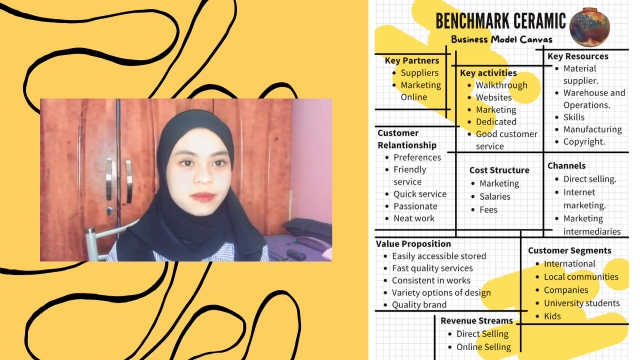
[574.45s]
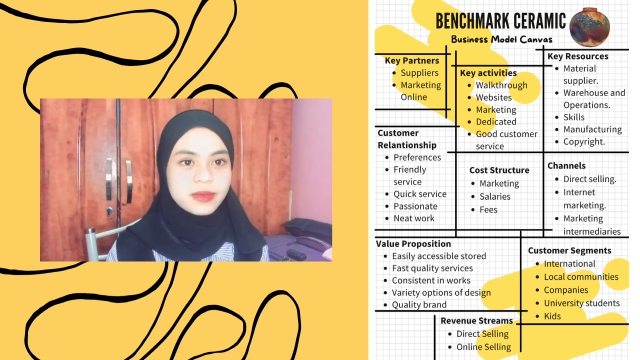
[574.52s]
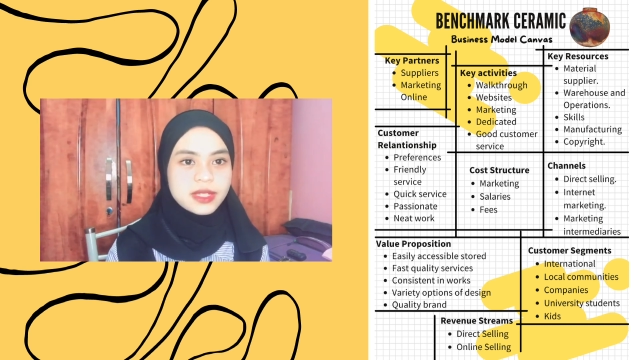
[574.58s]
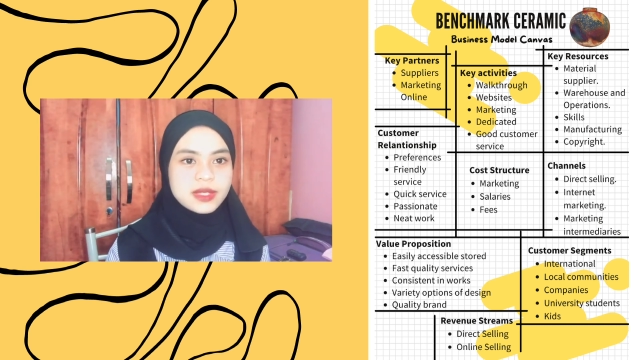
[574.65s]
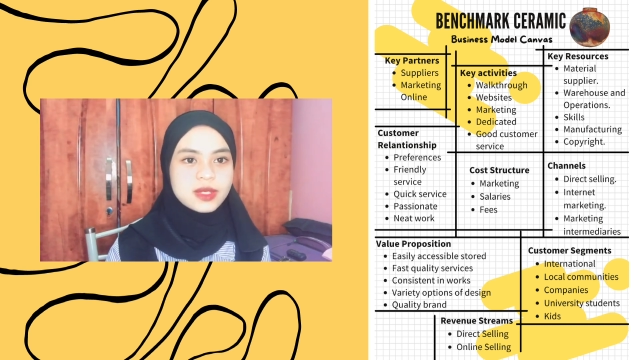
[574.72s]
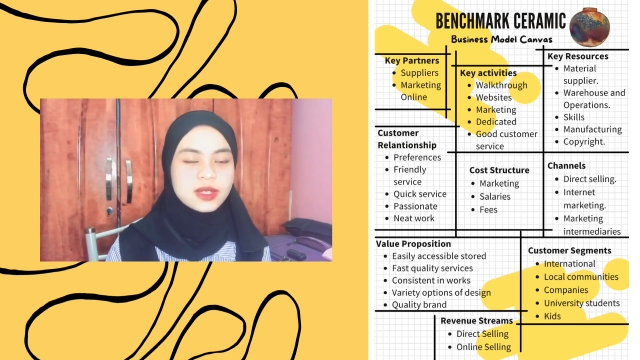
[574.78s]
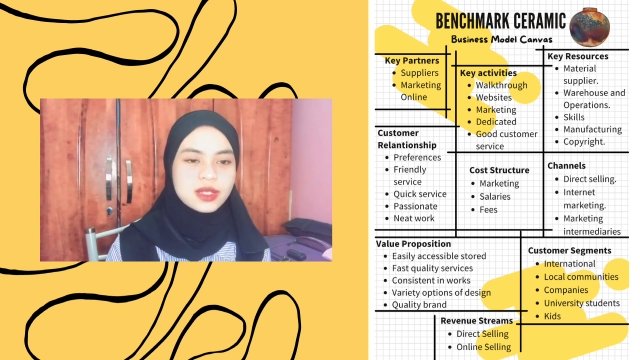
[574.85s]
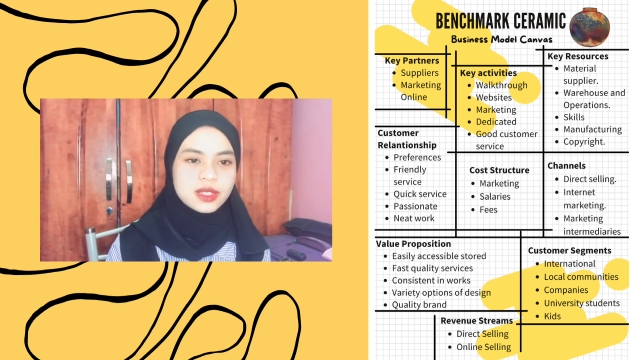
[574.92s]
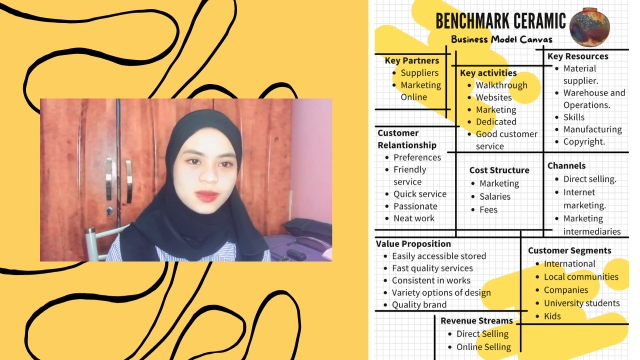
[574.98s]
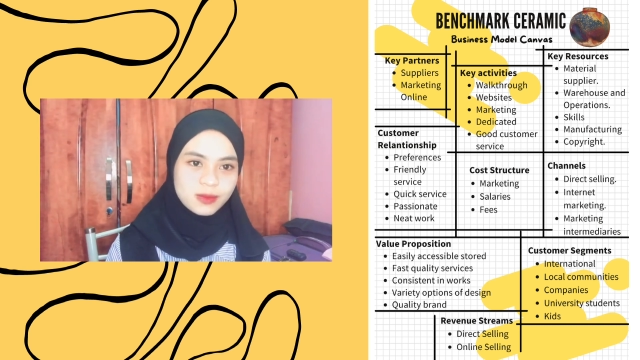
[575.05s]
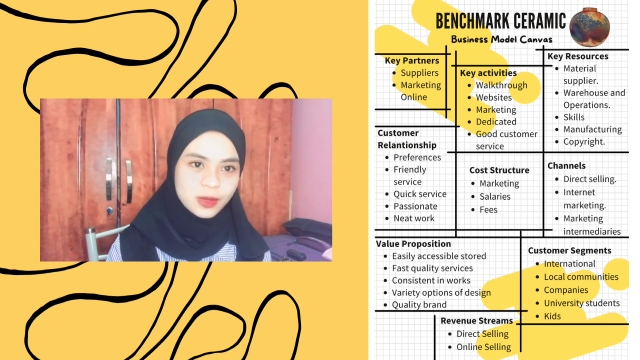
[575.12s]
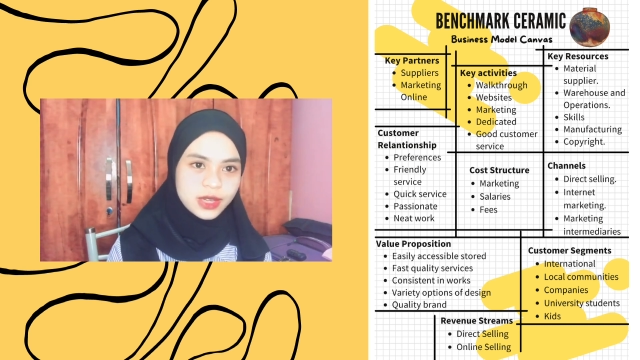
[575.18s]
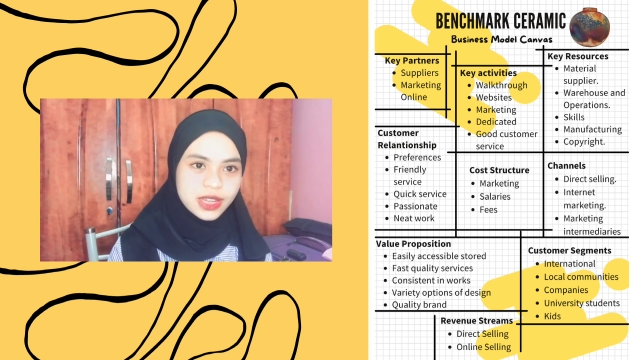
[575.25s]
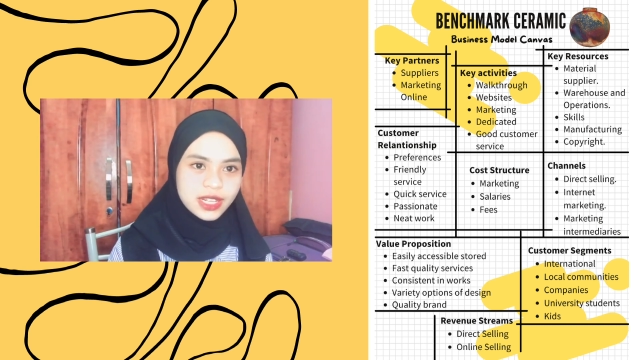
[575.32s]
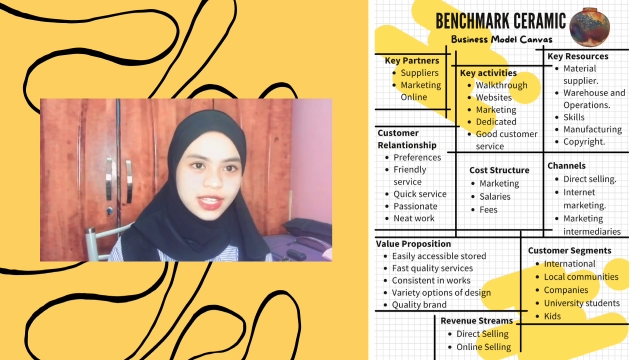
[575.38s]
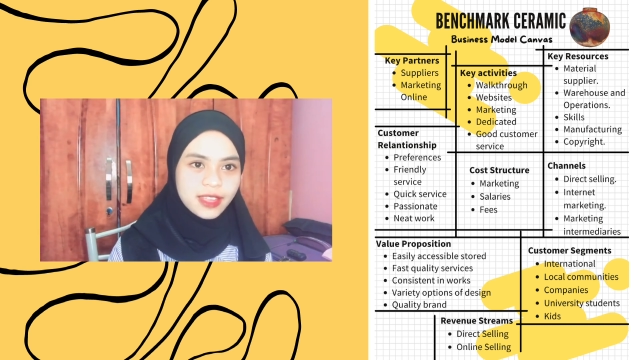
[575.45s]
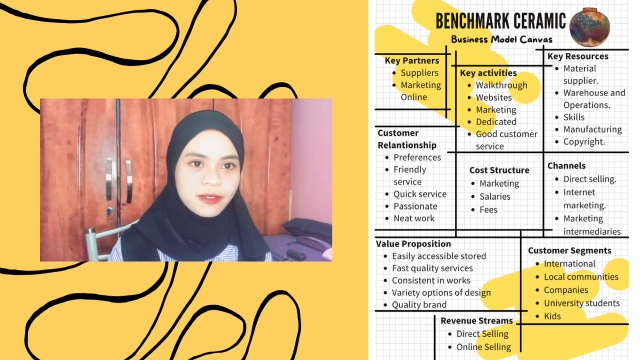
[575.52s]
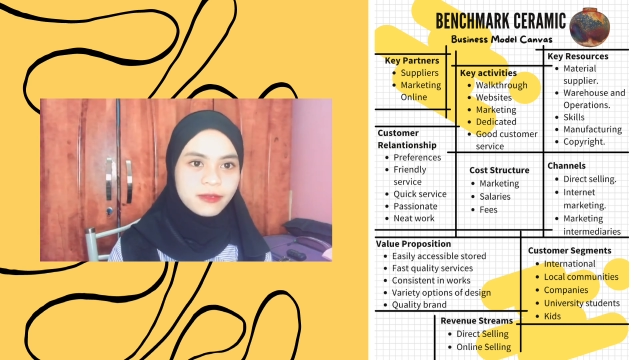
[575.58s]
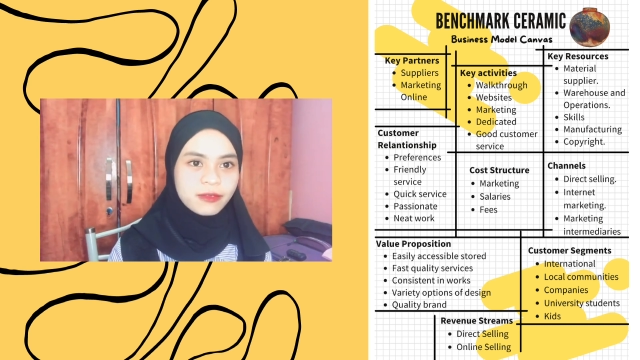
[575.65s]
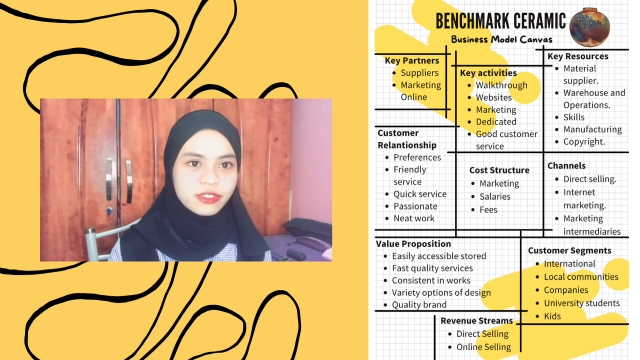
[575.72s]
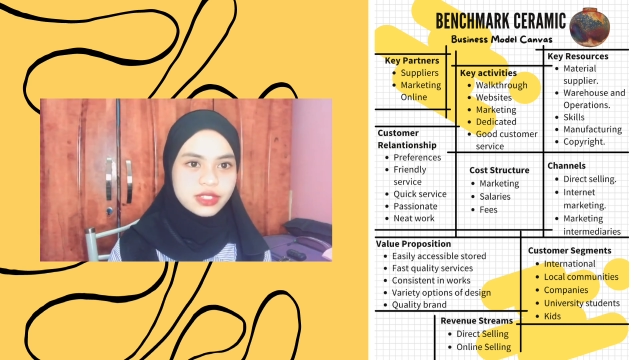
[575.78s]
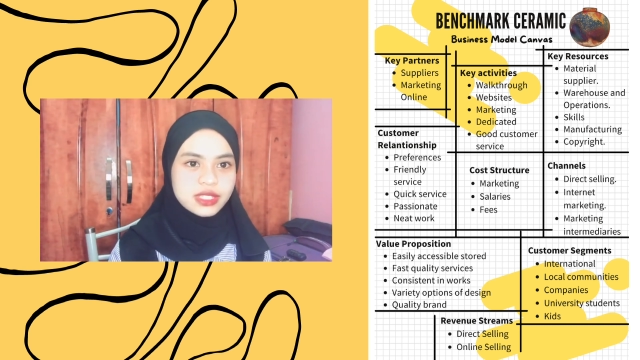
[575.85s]
business model
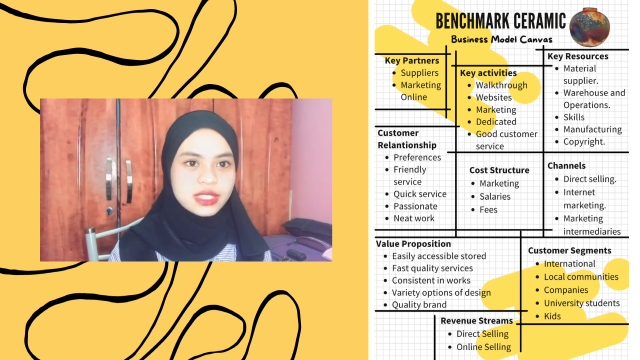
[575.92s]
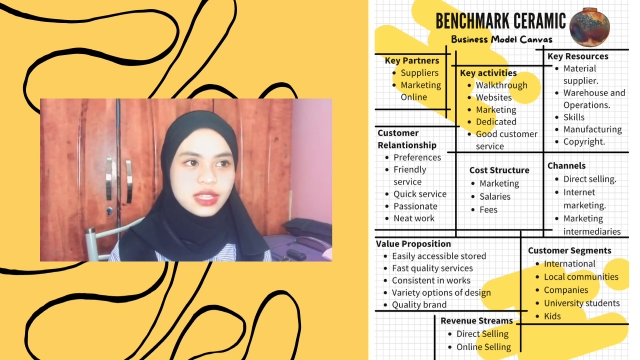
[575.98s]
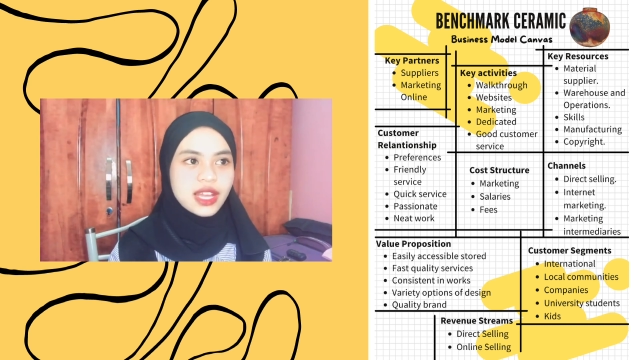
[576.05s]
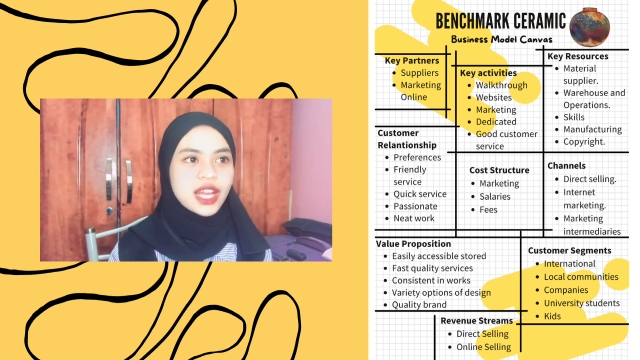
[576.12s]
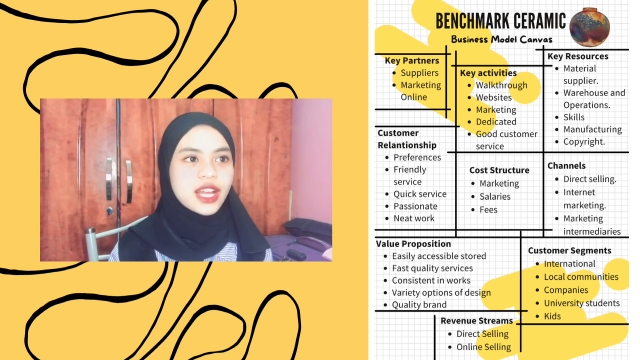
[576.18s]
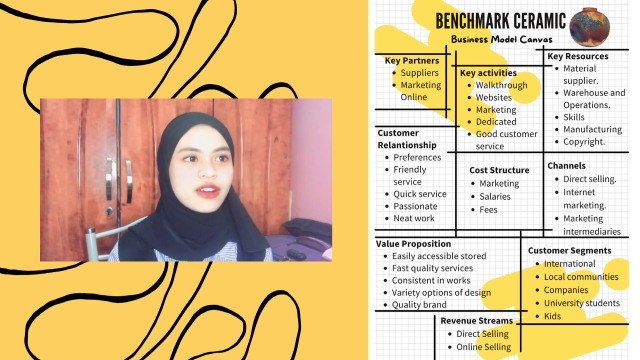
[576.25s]
canvas.